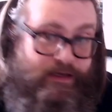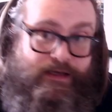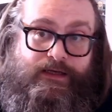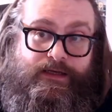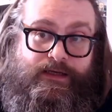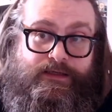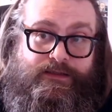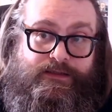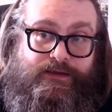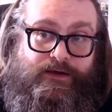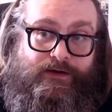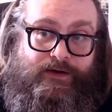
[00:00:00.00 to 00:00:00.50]

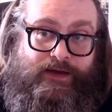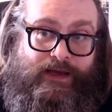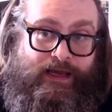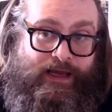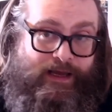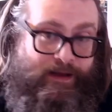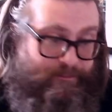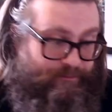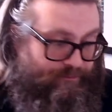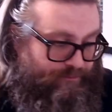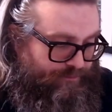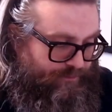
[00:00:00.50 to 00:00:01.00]
So
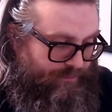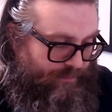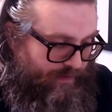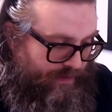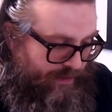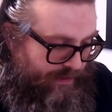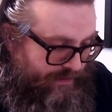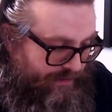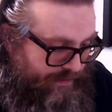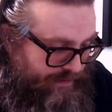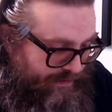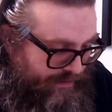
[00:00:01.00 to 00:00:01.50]
yeah,
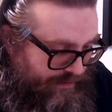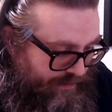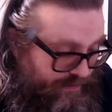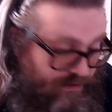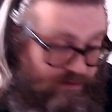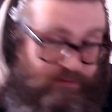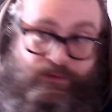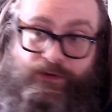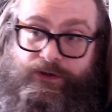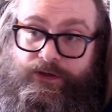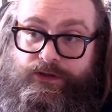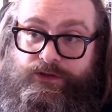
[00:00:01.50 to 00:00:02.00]
this is the
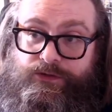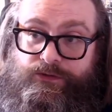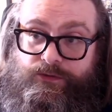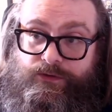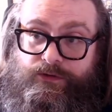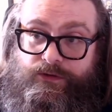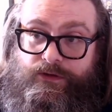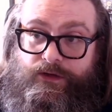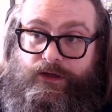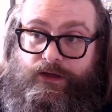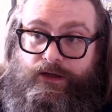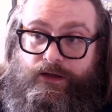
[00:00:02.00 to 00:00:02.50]

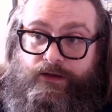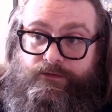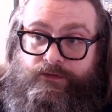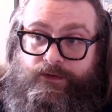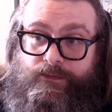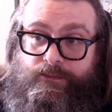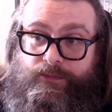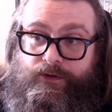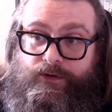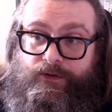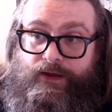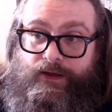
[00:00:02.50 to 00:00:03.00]
Wonderswan. If I
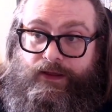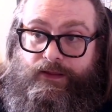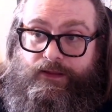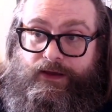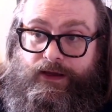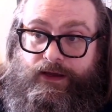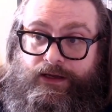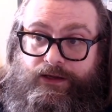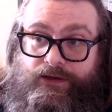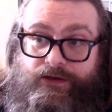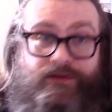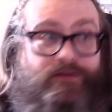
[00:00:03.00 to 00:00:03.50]
put that
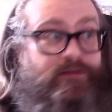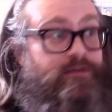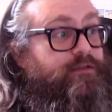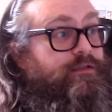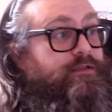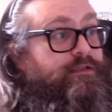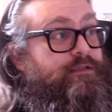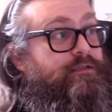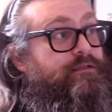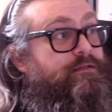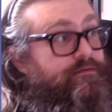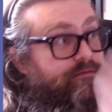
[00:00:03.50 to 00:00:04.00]
there, you can.
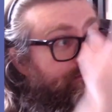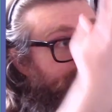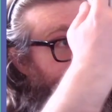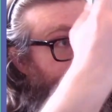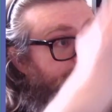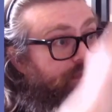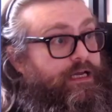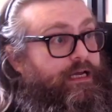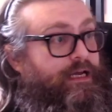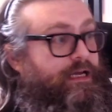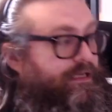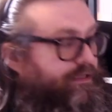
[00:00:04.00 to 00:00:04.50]

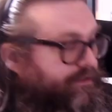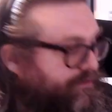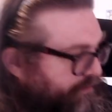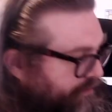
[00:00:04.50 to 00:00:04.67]
It's got a